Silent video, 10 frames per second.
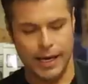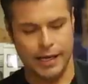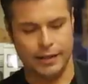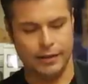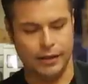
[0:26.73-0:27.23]

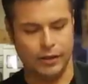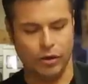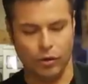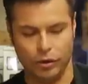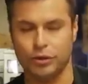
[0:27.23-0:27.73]
and
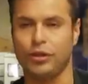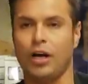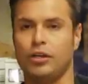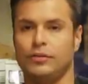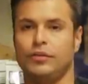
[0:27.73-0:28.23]
the other two
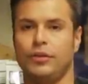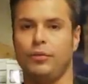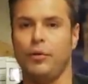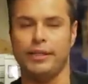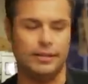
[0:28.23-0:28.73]
colors for
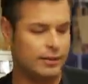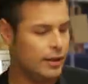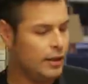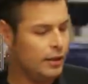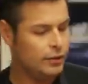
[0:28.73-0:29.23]
the
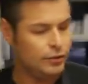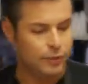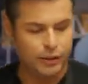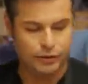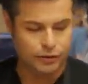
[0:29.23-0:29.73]
wings.
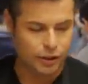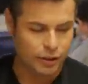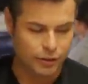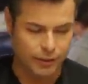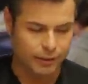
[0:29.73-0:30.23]
So what you
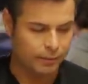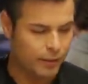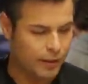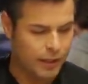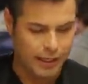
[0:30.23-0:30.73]
start doing
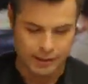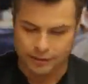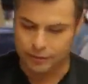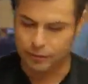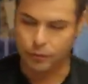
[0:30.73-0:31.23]

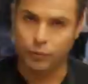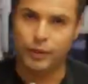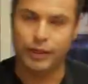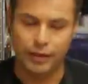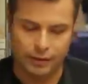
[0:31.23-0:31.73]
is
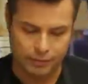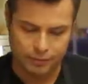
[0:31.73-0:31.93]
with the